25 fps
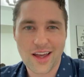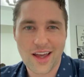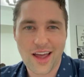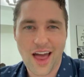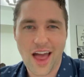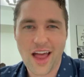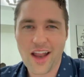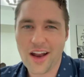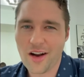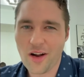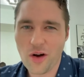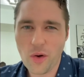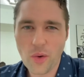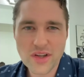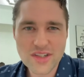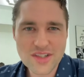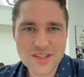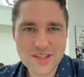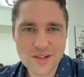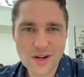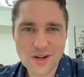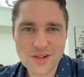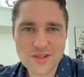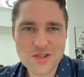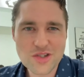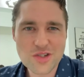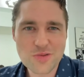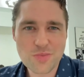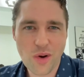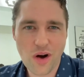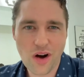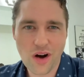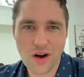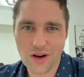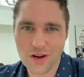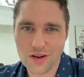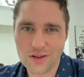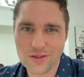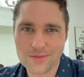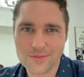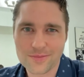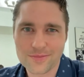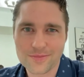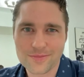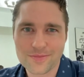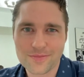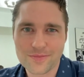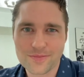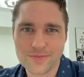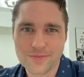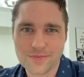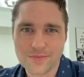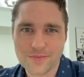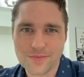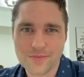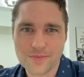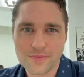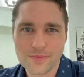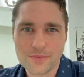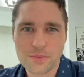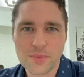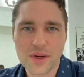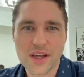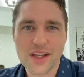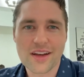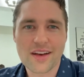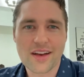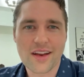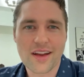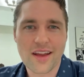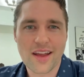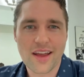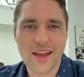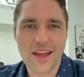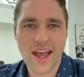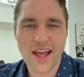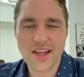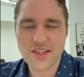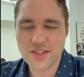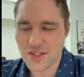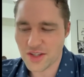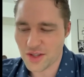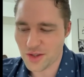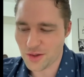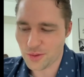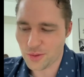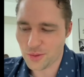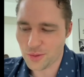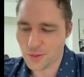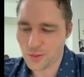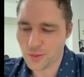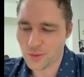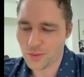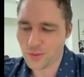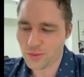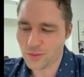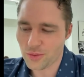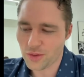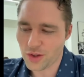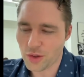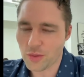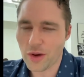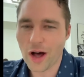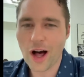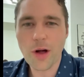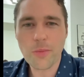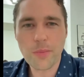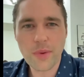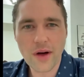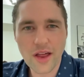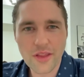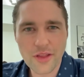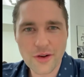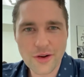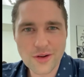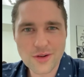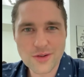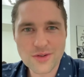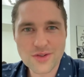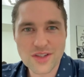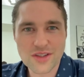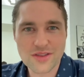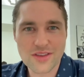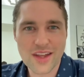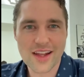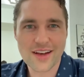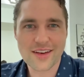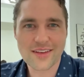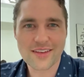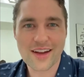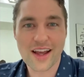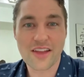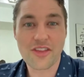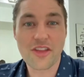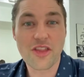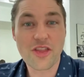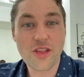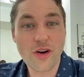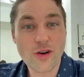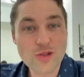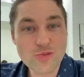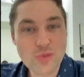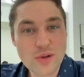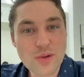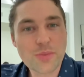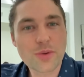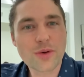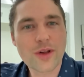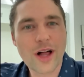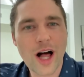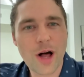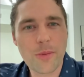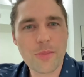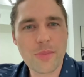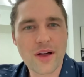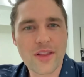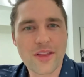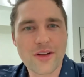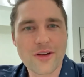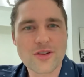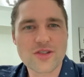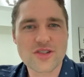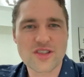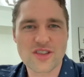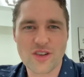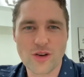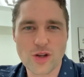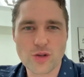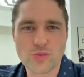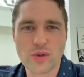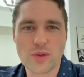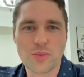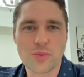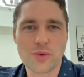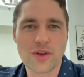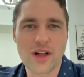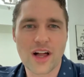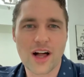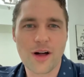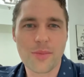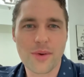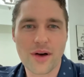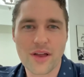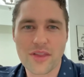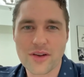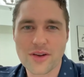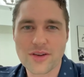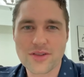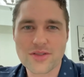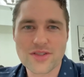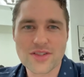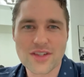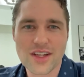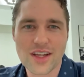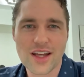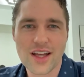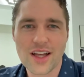And it always starts small. But as you help others, and then those people help others, and those people help others,